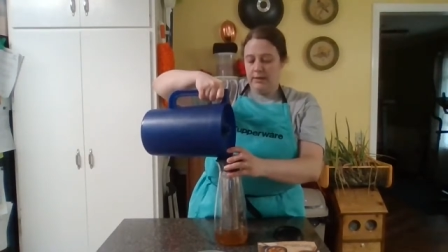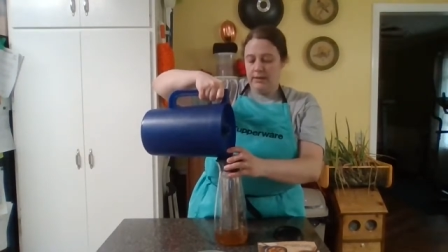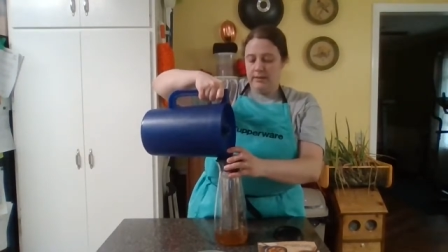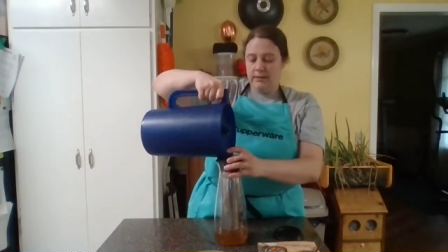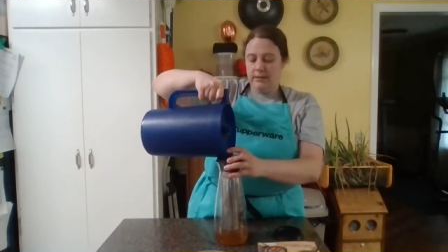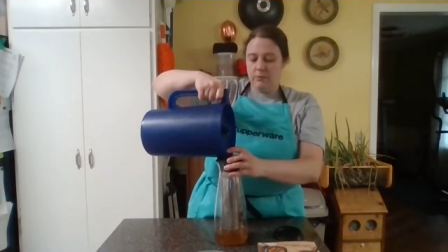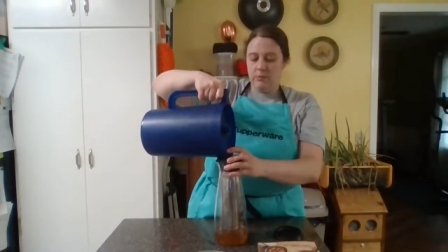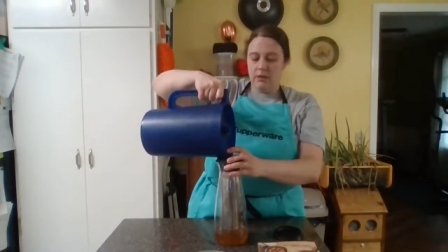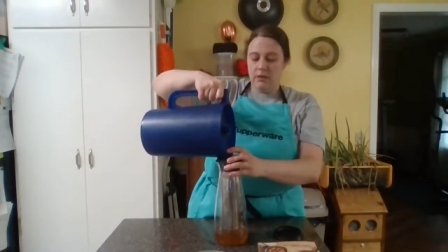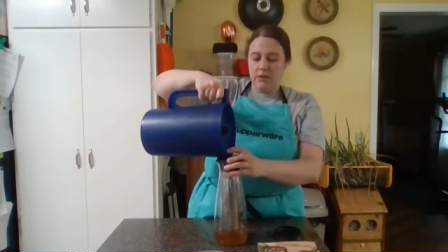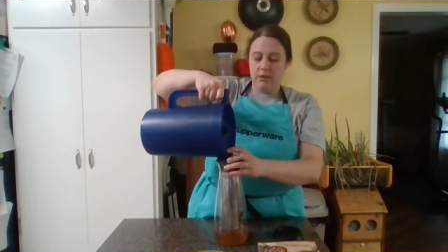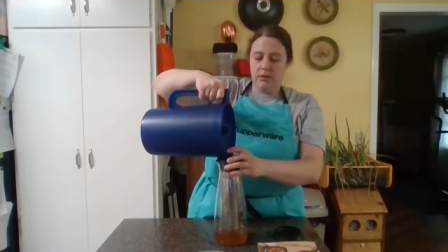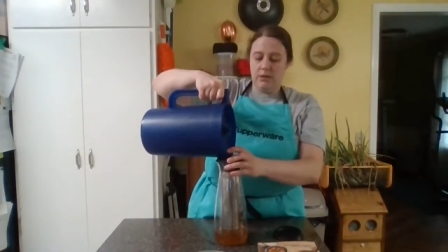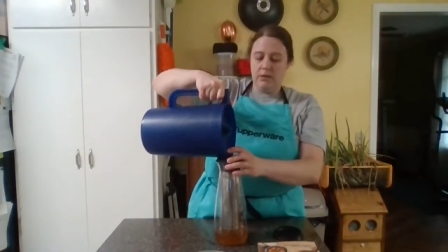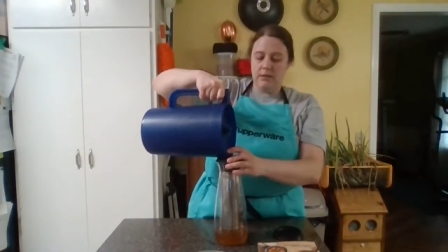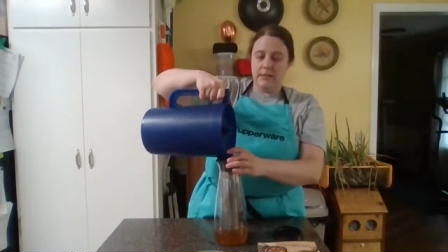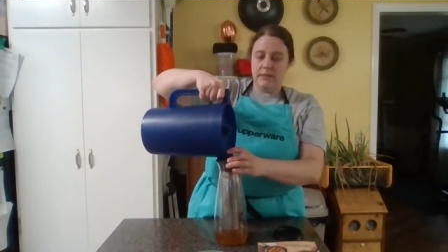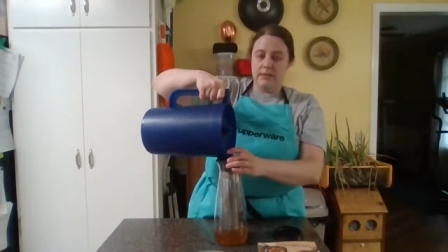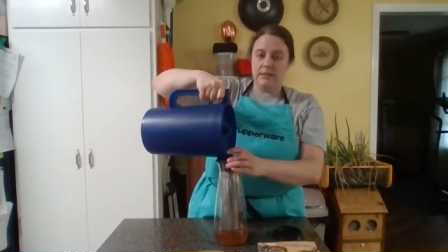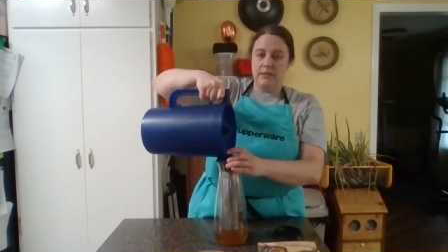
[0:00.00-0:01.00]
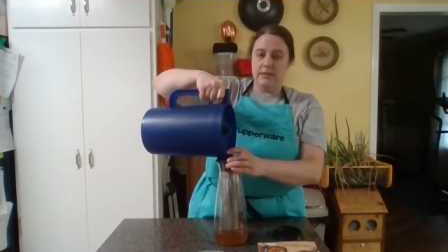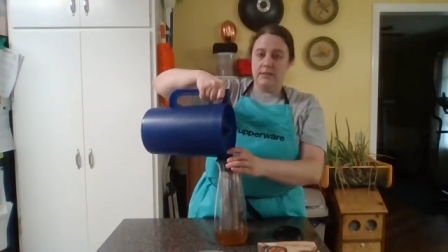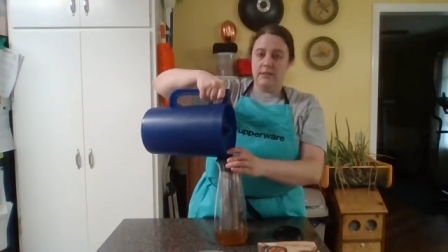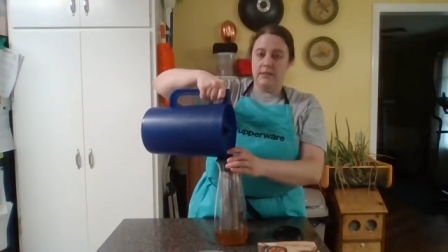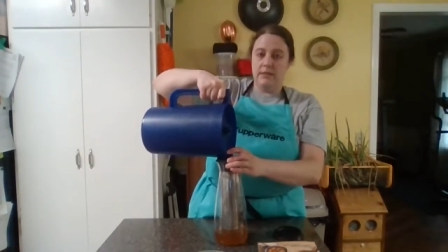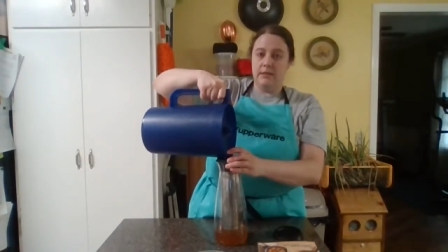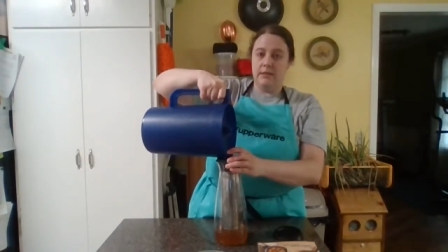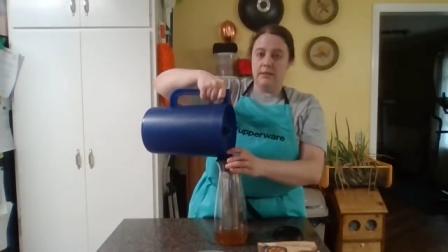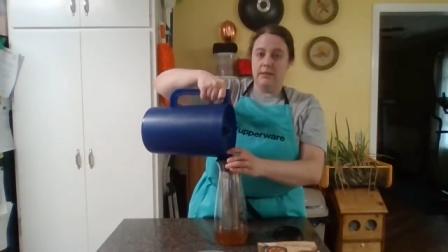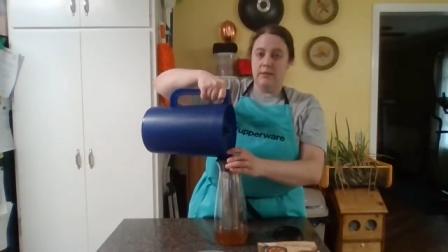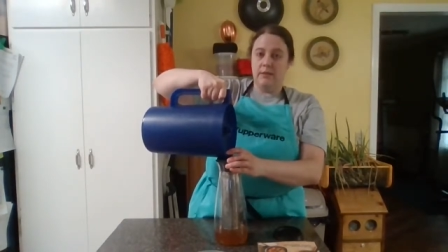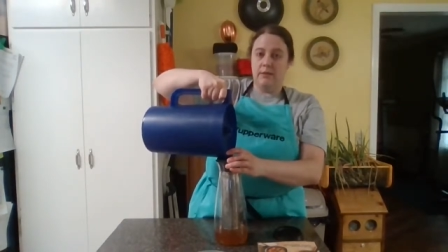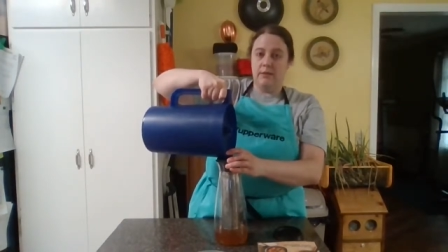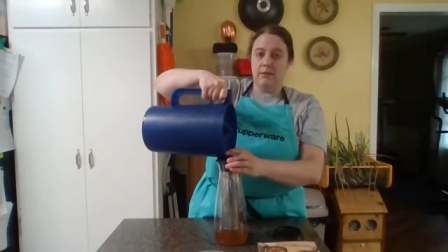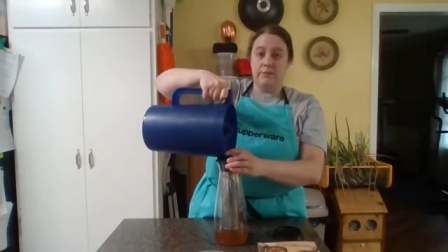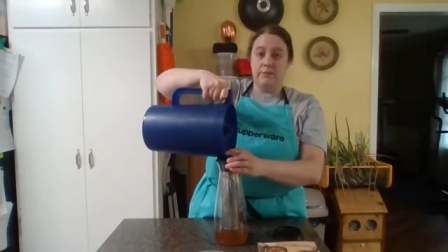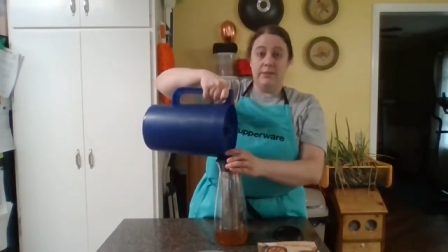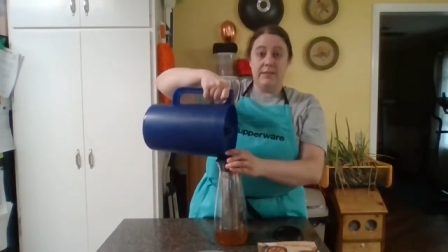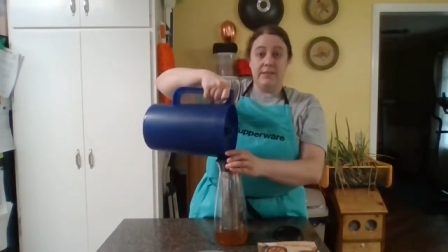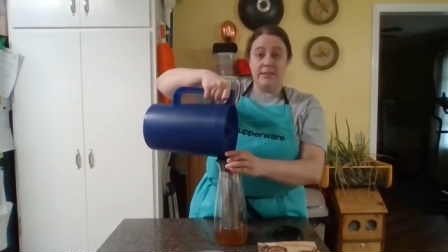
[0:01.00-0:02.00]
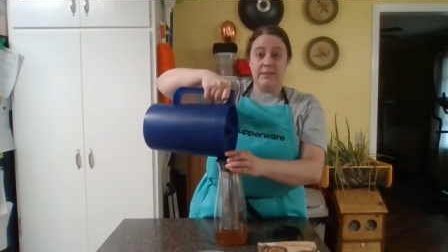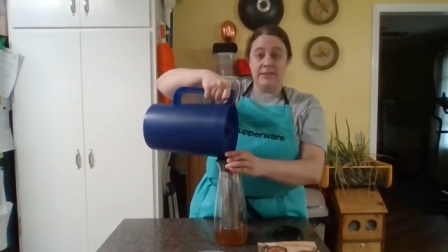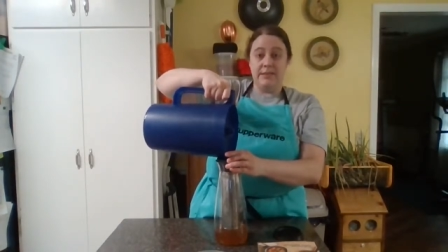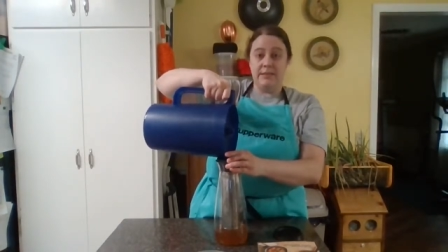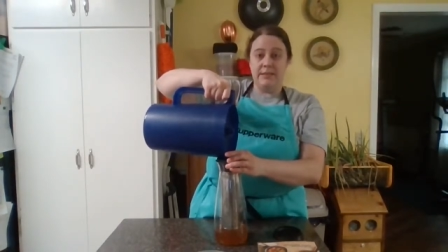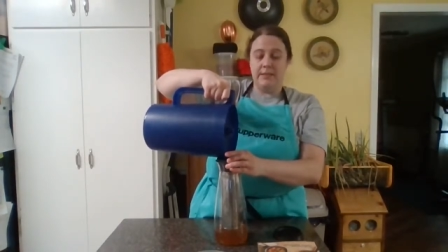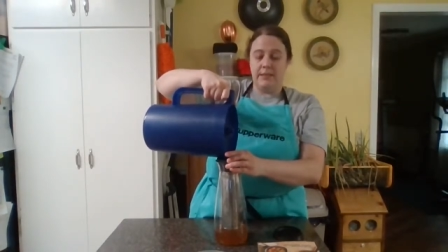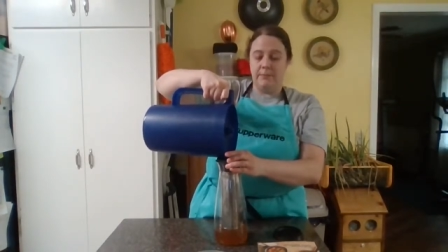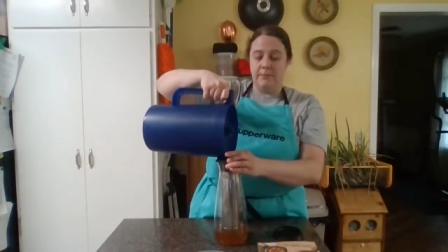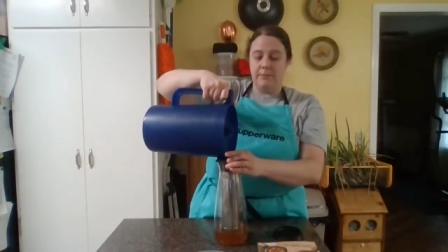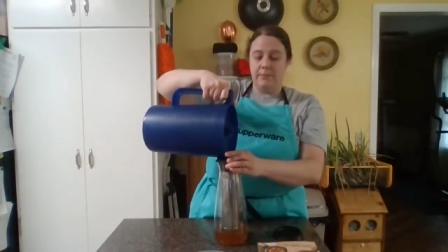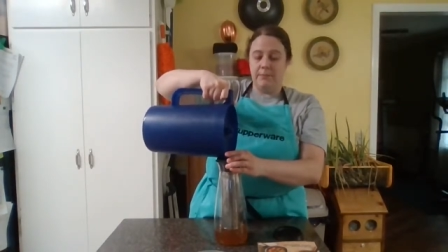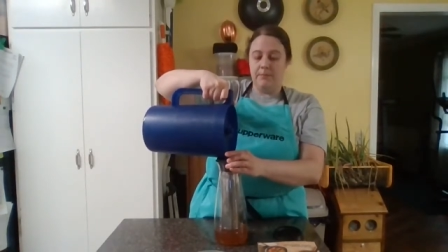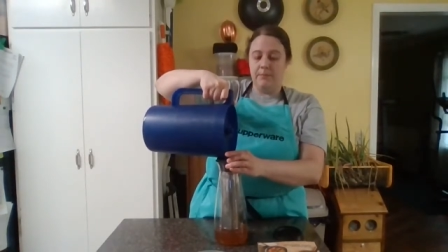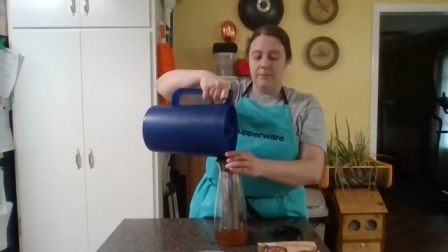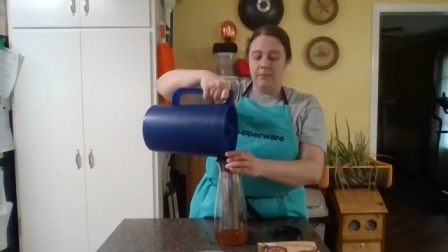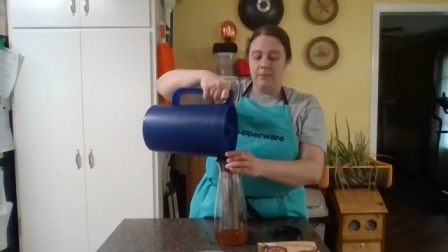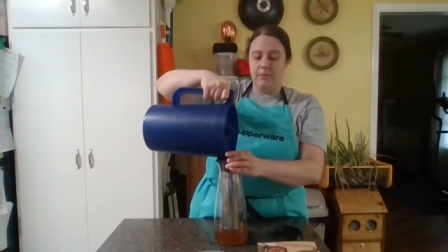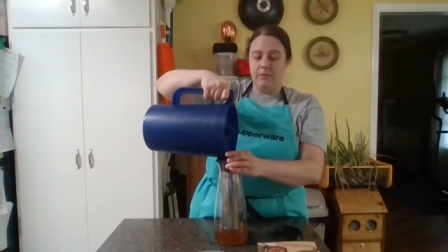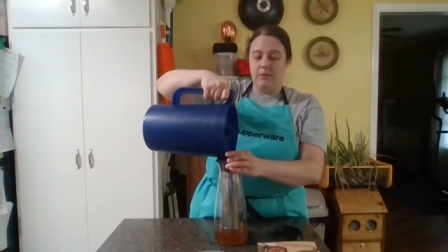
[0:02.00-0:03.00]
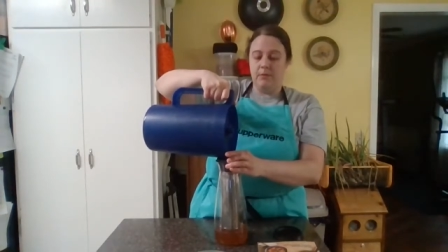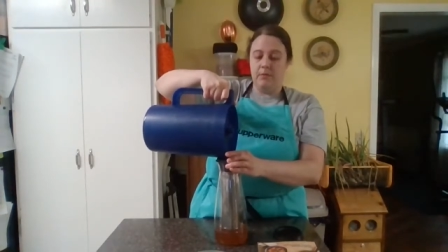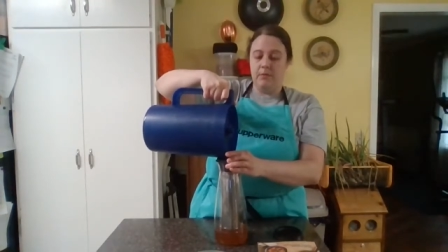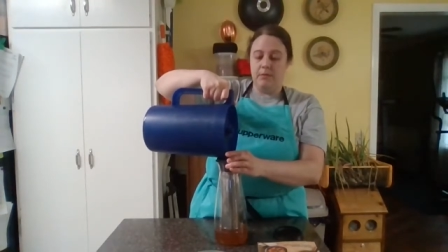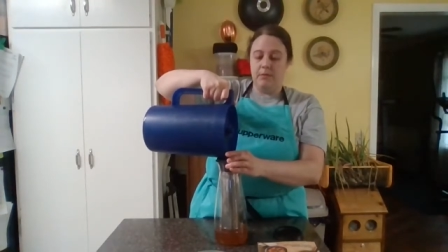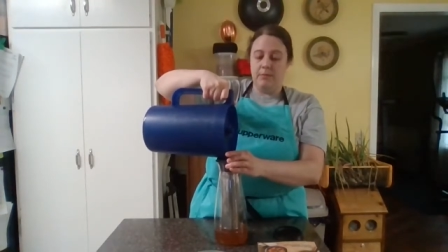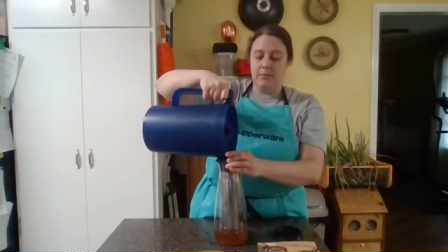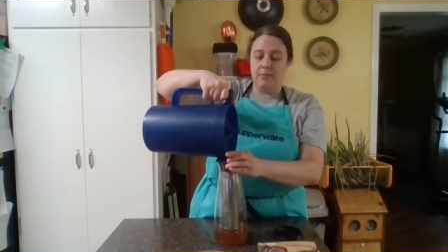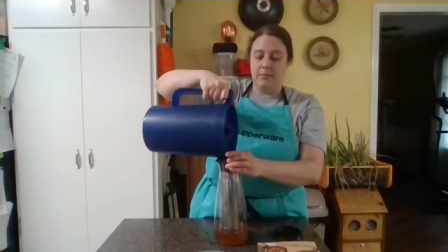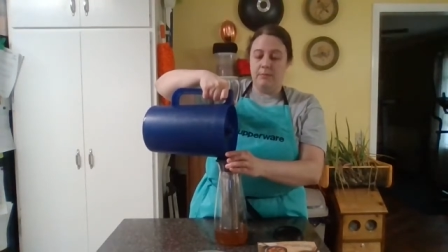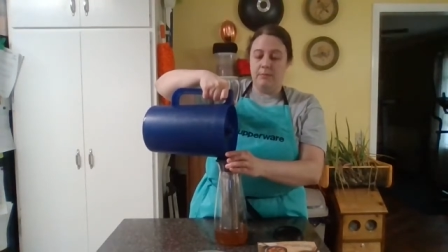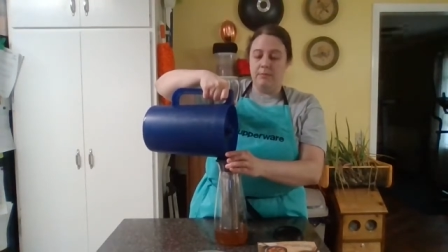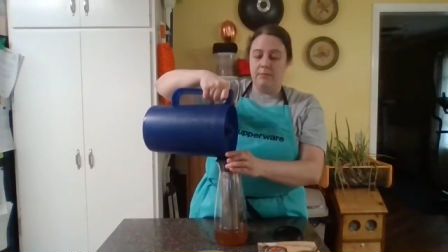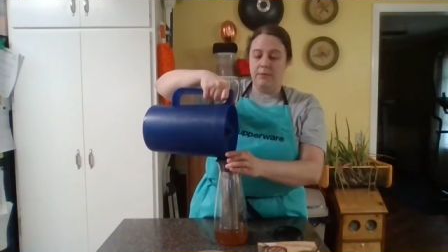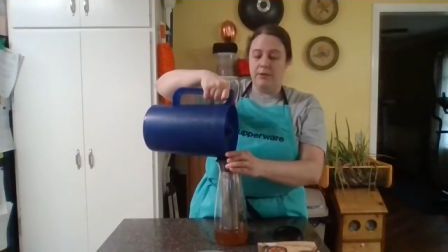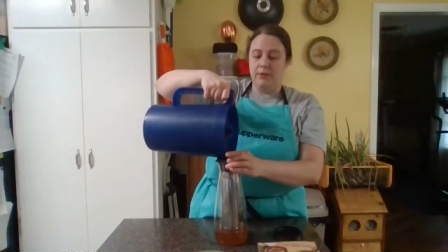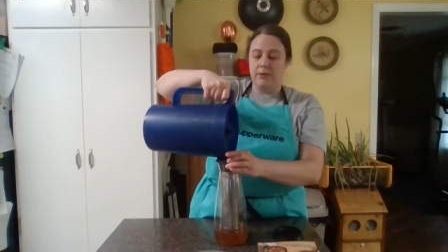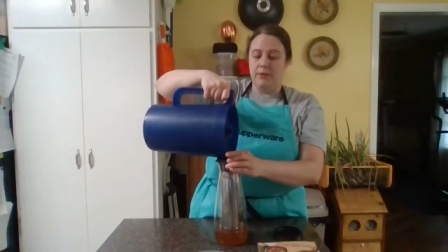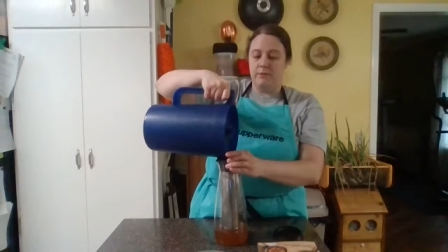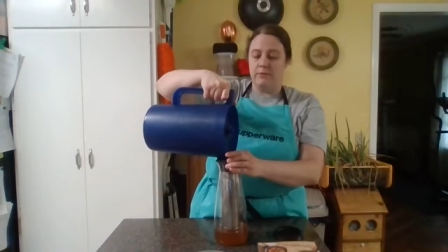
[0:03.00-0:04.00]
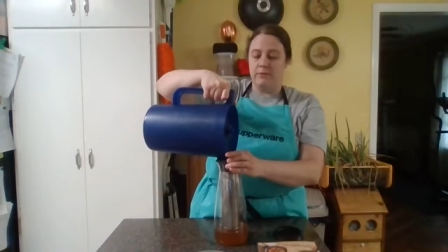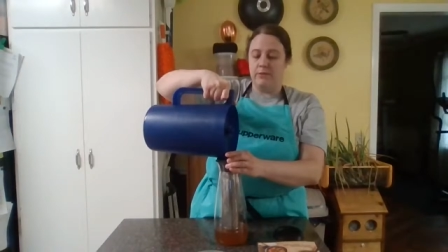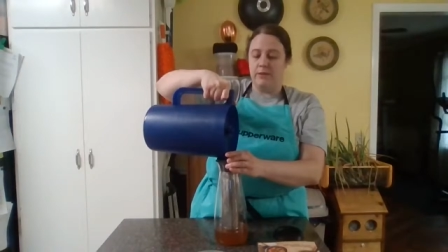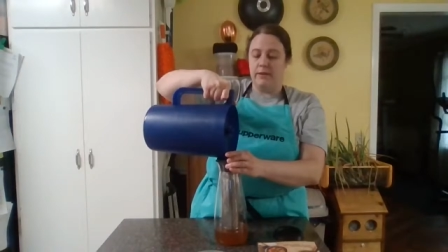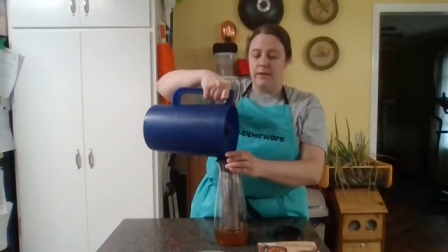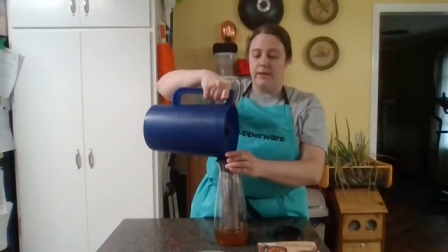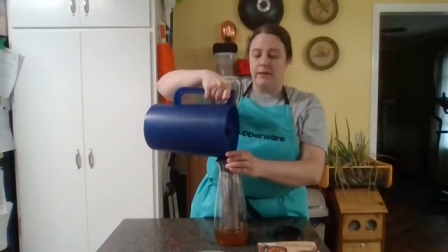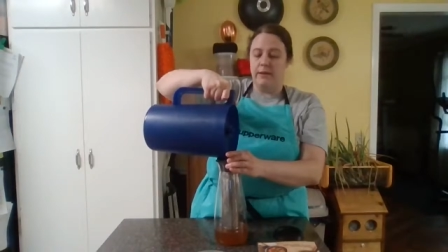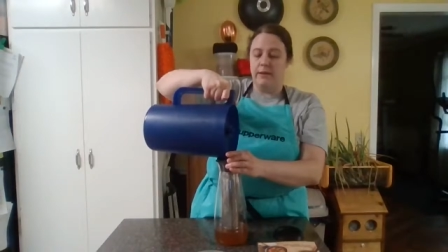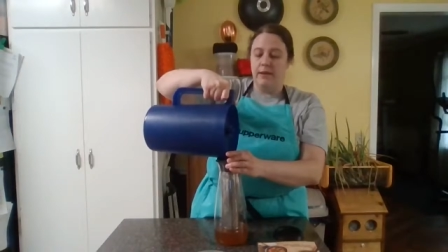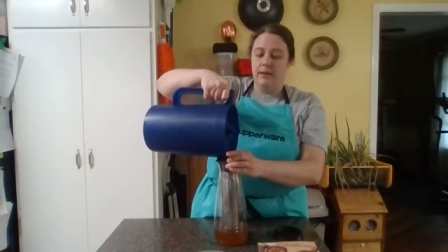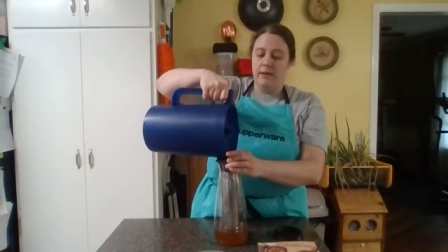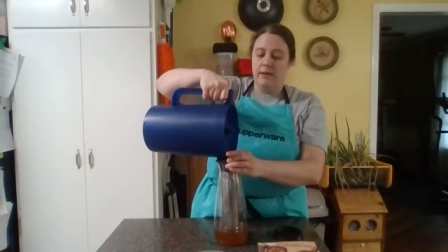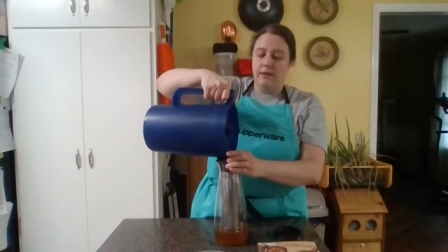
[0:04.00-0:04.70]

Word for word: is what causes the coffee to steep um, in the fridge overnight.